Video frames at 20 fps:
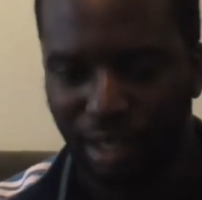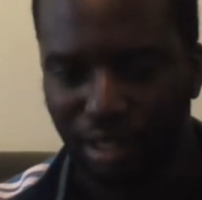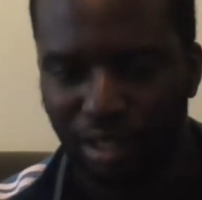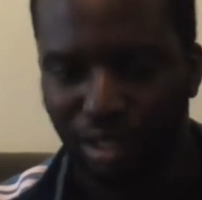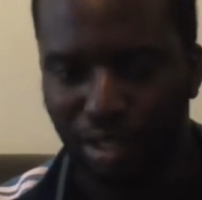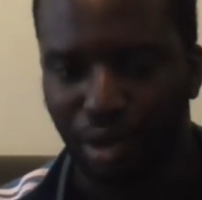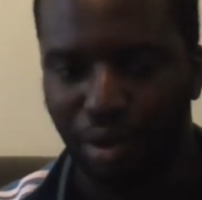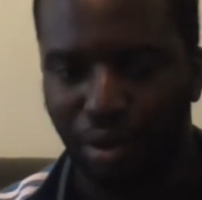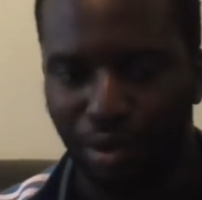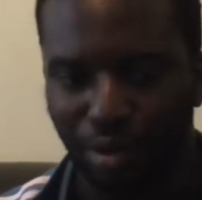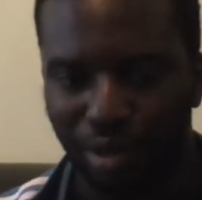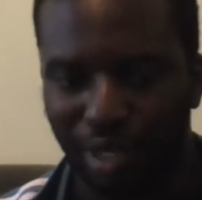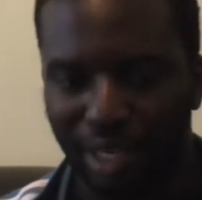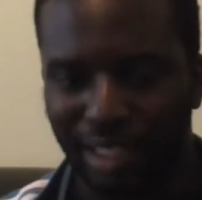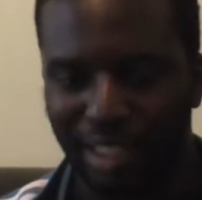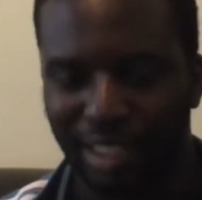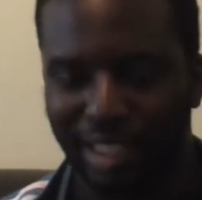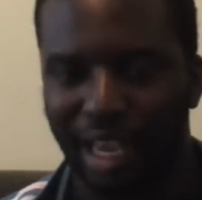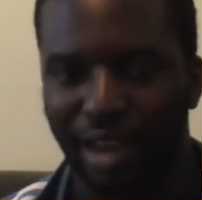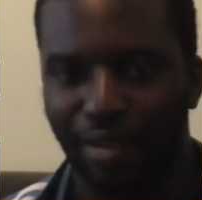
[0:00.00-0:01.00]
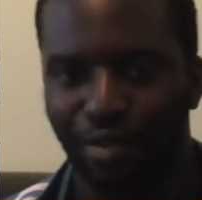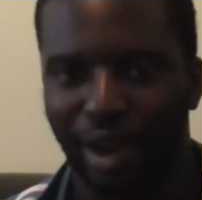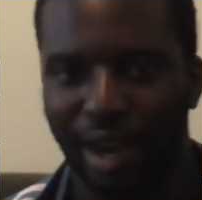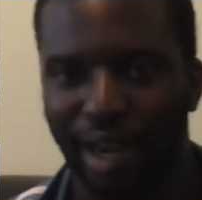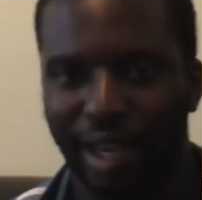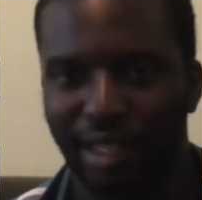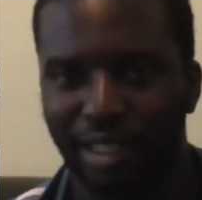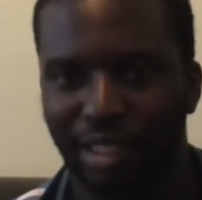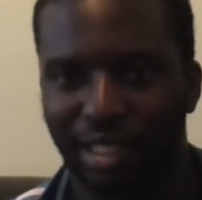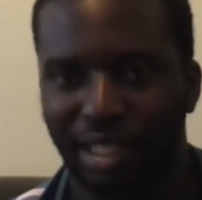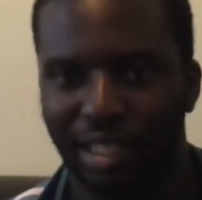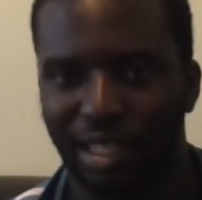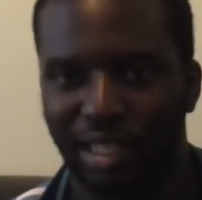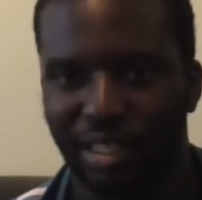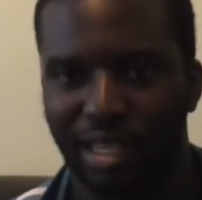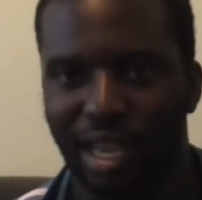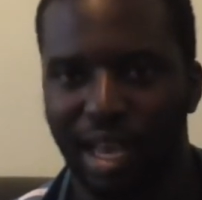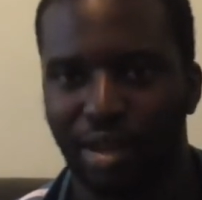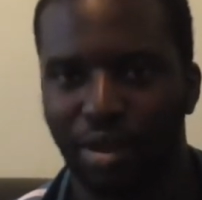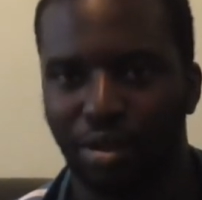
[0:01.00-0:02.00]
So let's get right into
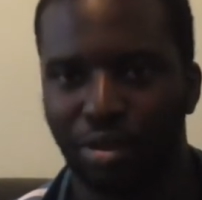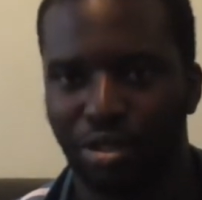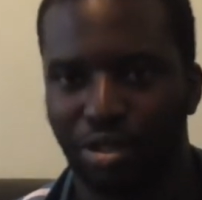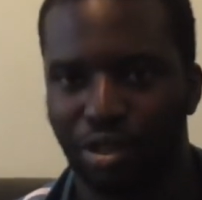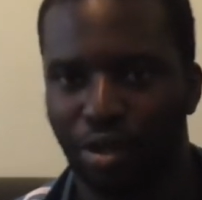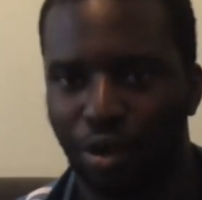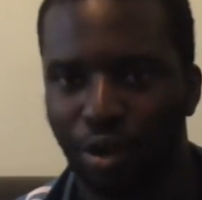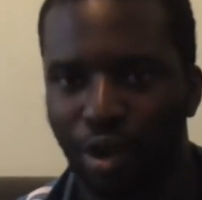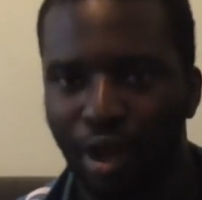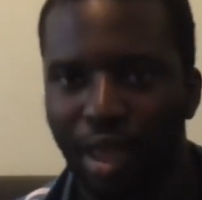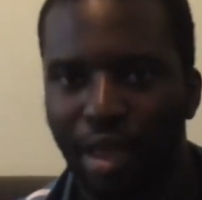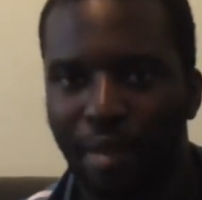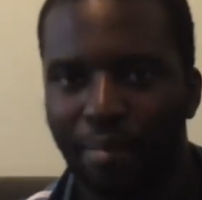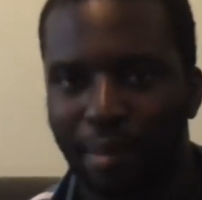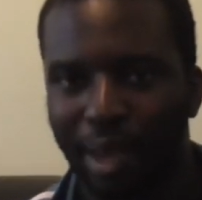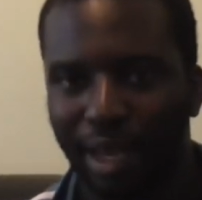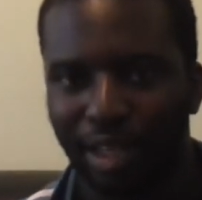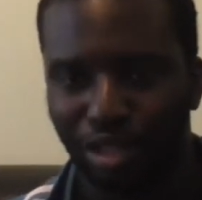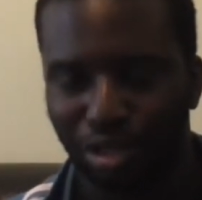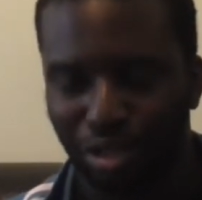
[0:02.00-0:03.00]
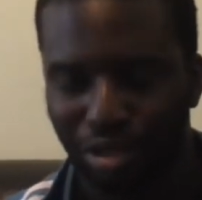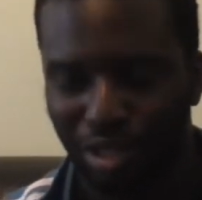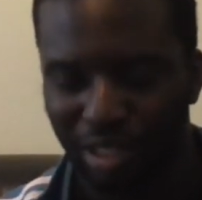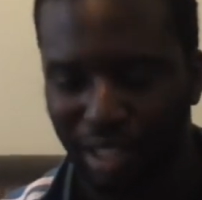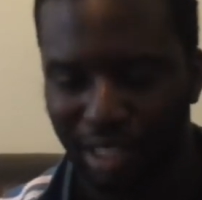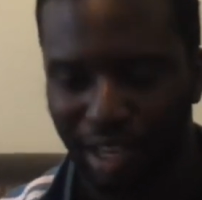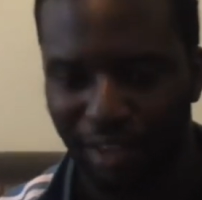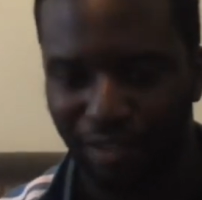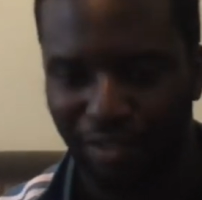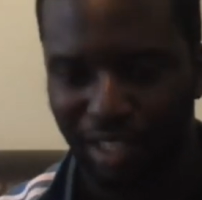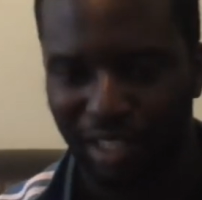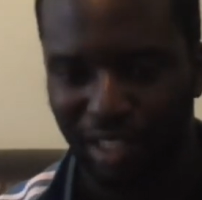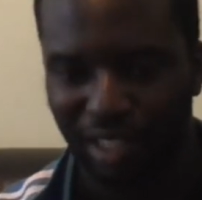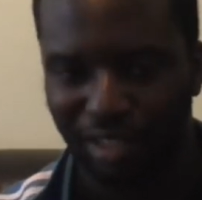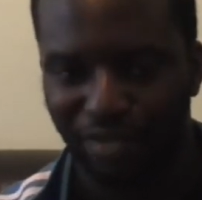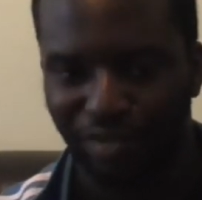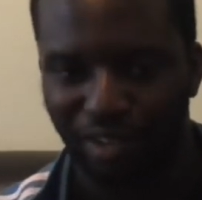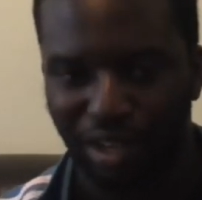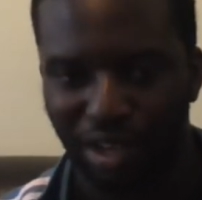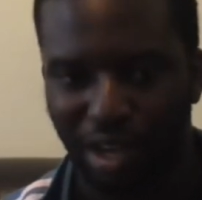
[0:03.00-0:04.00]
this and also make sure to give
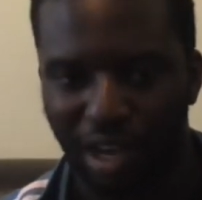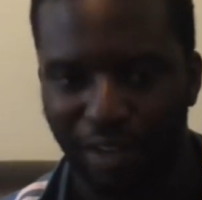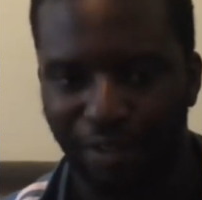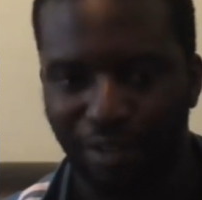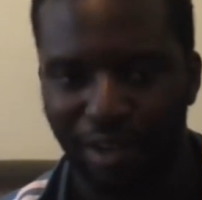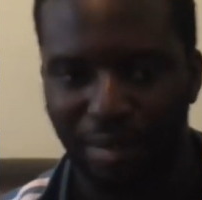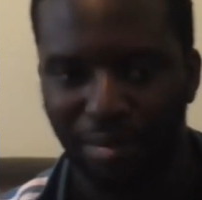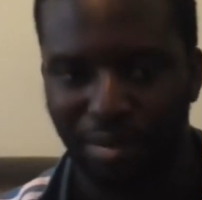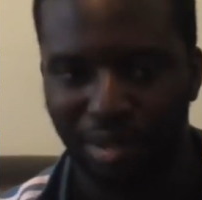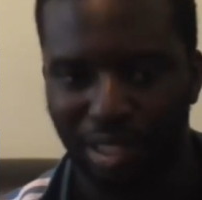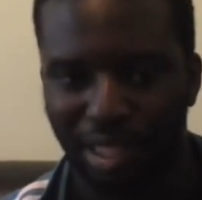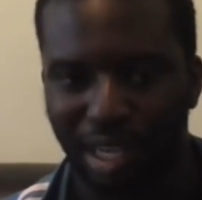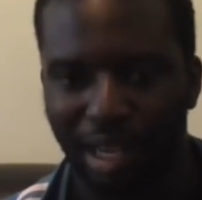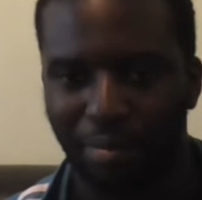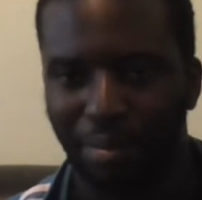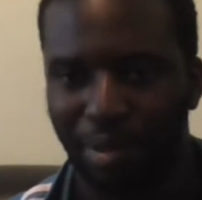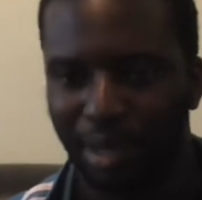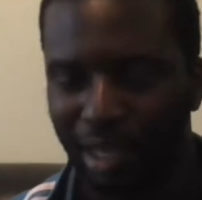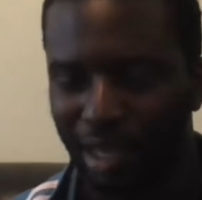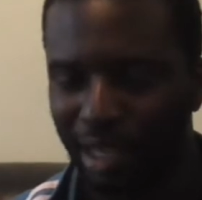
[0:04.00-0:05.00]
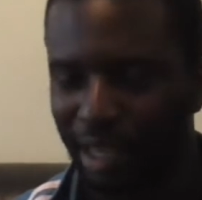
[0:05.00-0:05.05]
this video a thumbs up.